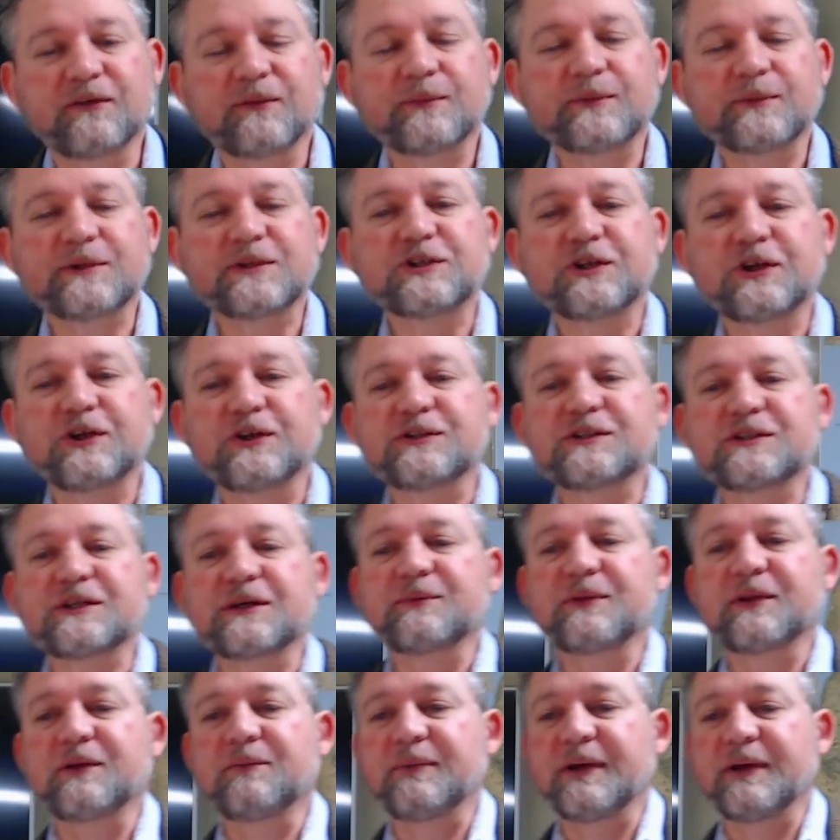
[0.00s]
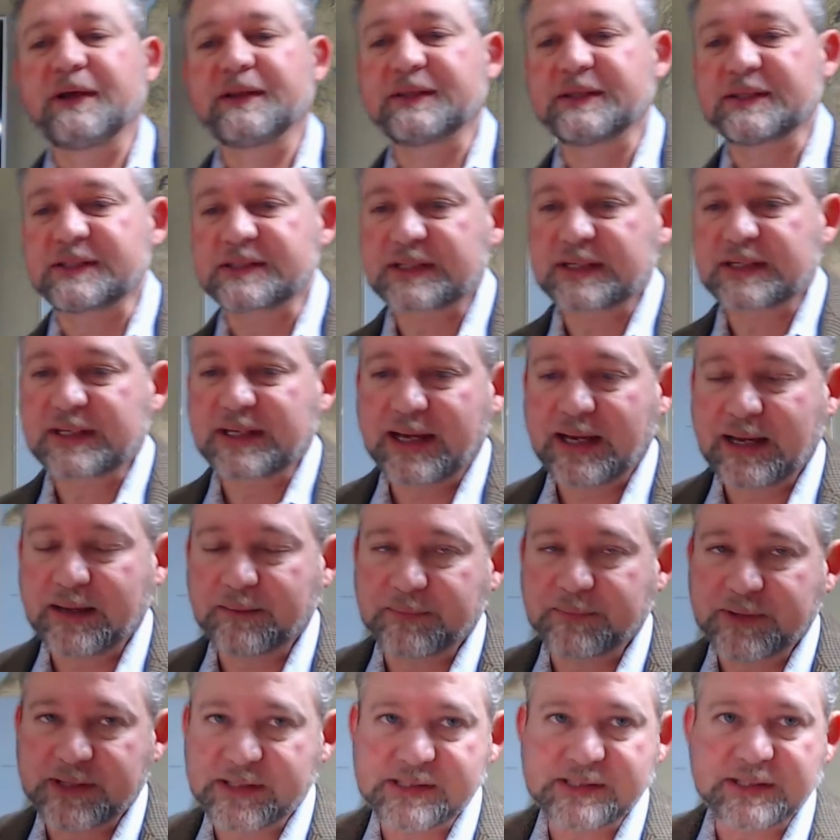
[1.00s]
I'm going to show you something about this
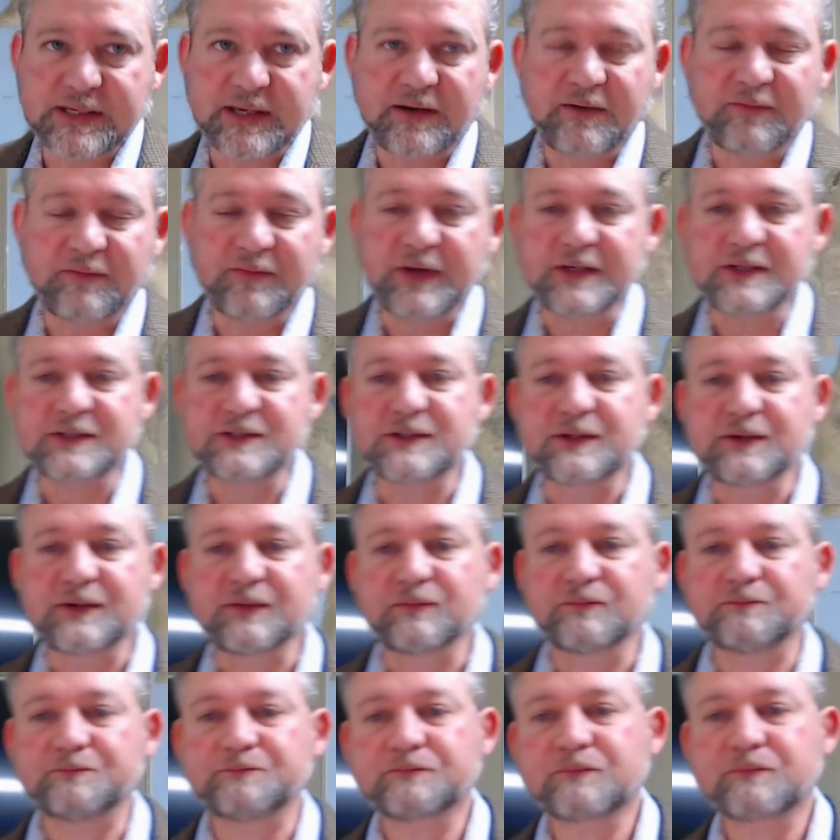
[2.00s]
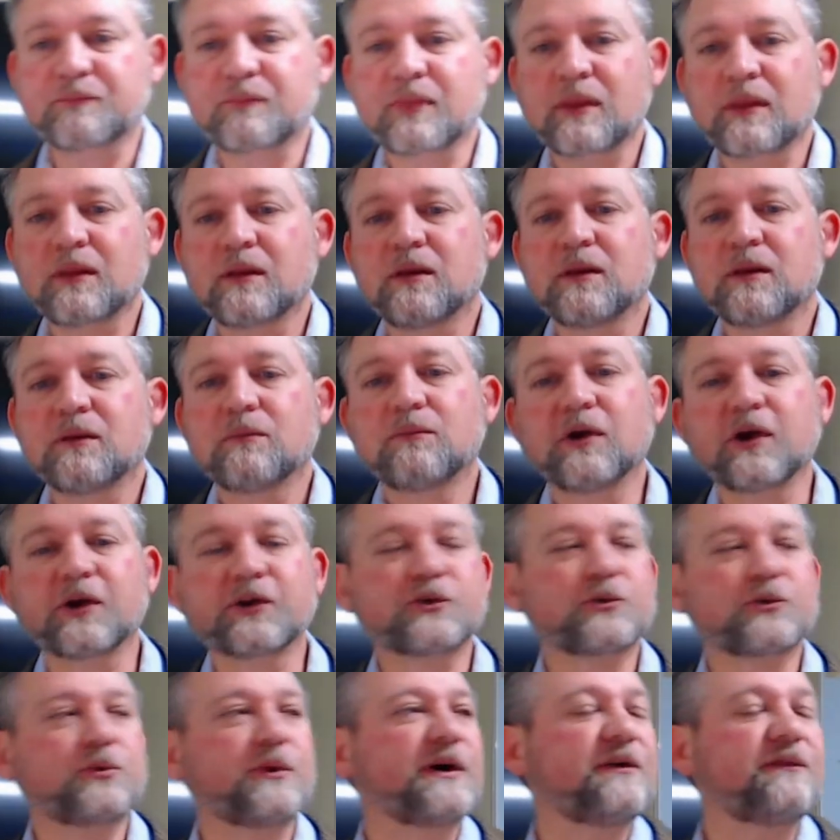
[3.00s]
common salvation.
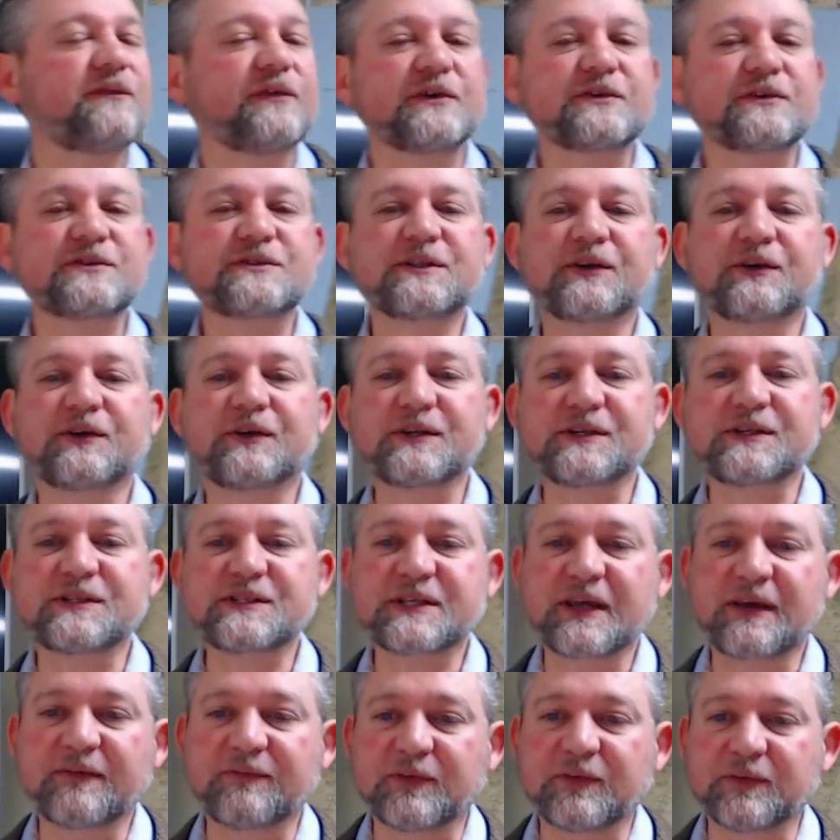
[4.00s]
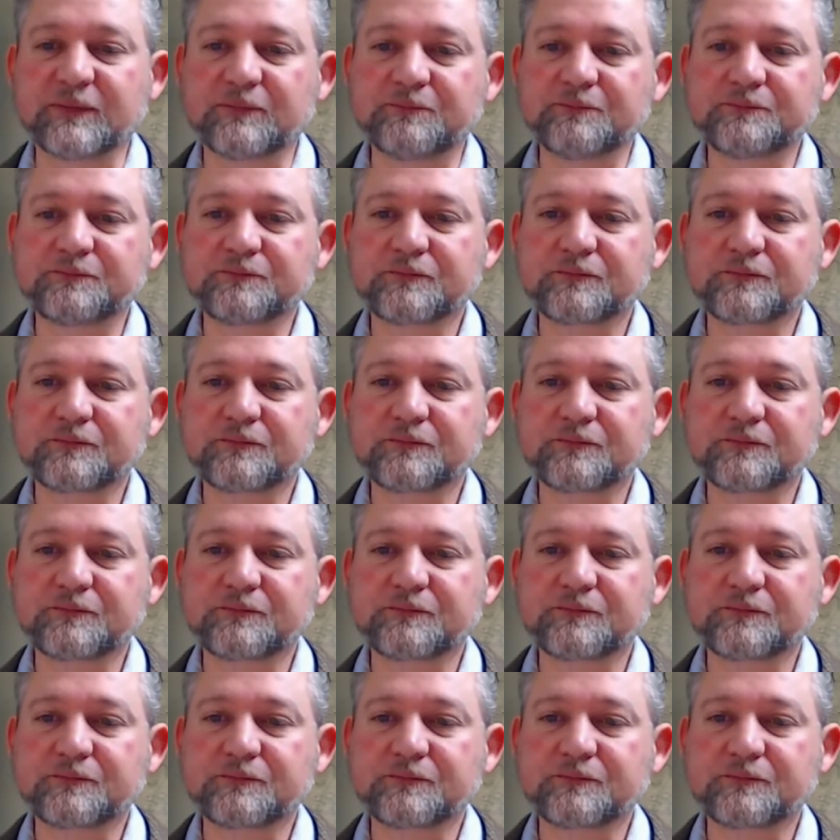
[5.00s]
Mark 12, verse 37.